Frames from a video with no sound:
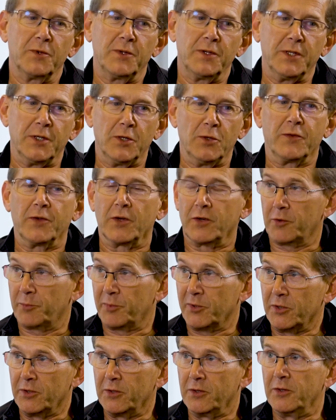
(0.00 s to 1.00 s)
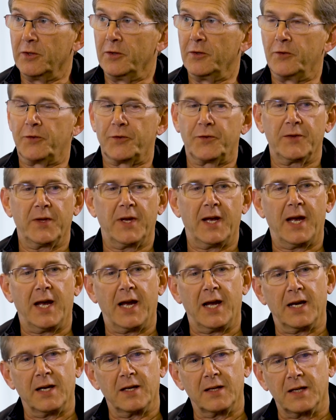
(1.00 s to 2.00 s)
youth entrepreneurs
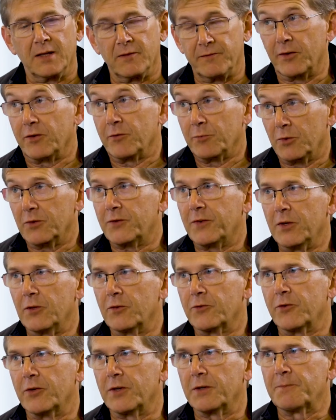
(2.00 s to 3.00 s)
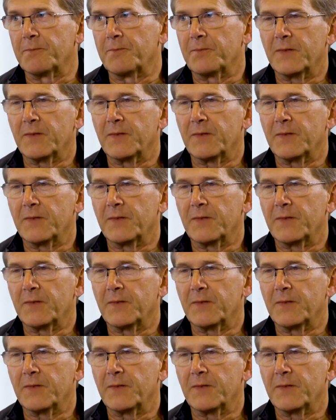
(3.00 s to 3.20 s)
and kind of vulnerable children.